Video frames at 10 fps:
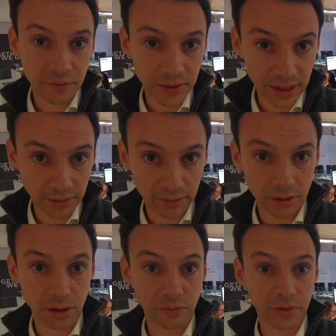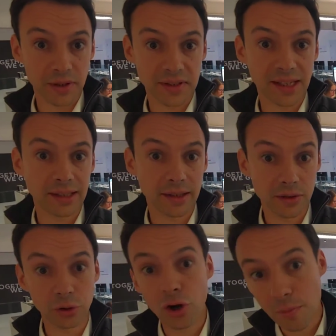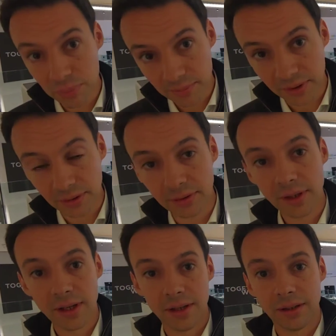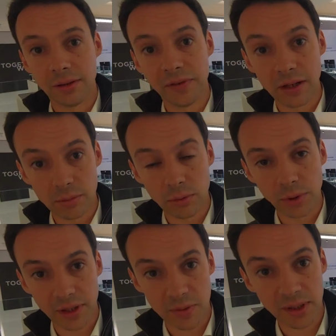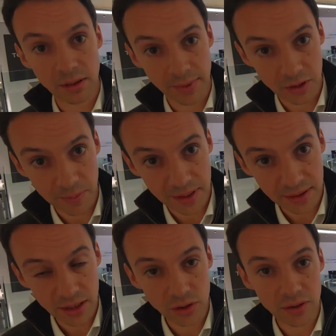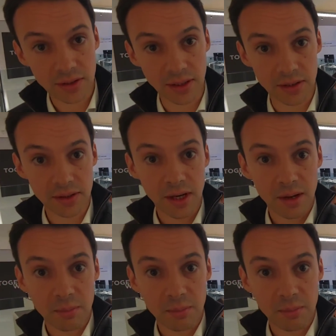fleet of satellites to complement the valuable work that's been done by the space agencies.